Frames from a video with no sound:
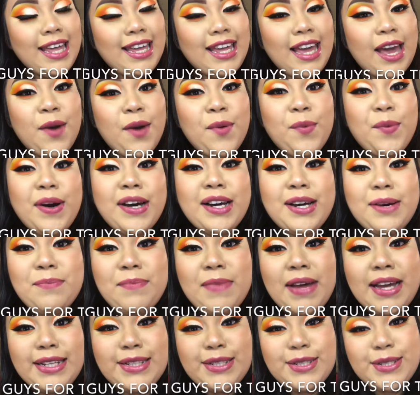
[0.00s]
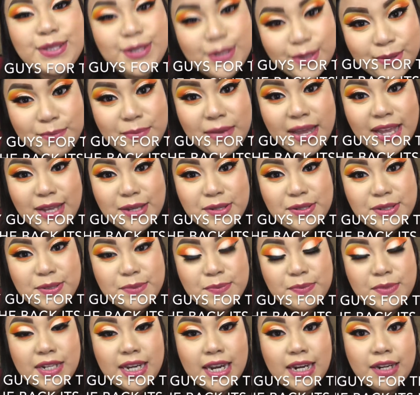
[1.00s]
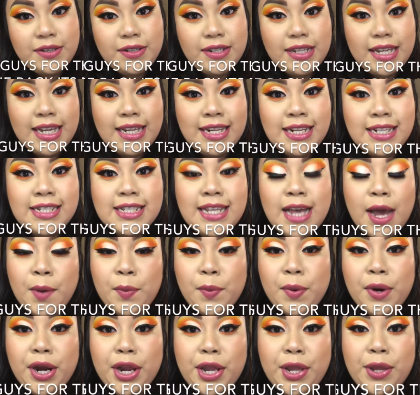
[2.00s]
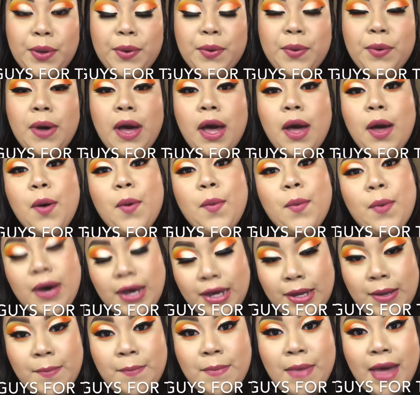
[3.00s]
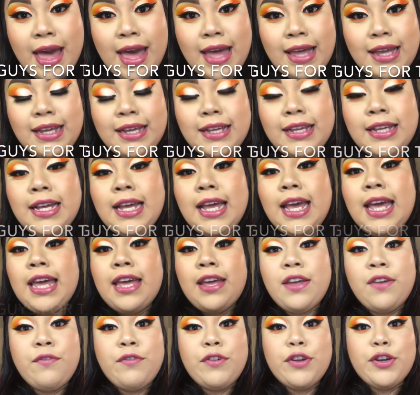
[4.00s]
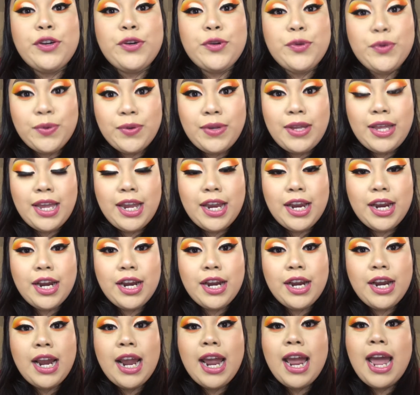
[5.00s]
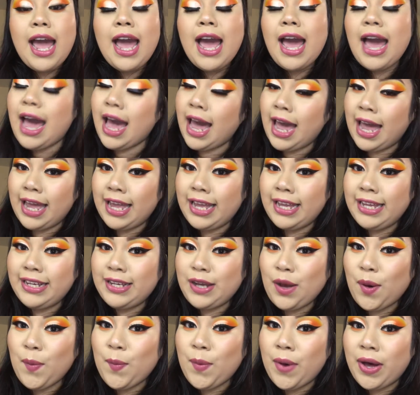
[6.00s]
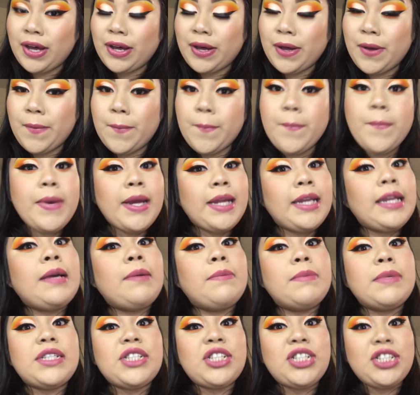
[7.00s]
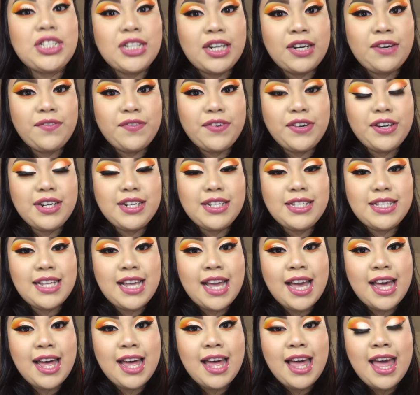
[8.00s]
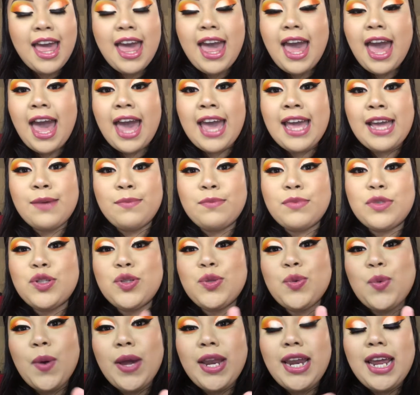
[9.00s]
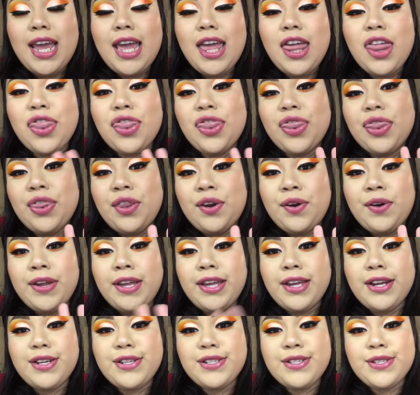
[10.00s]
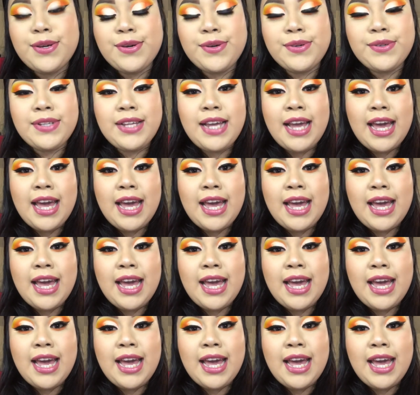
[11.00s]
and welcome back to my YouTube channel, ladies. How are you? Welcome back. If you're new here, hi, welcome. My name is Jennifer Garcia. I am 23 years old.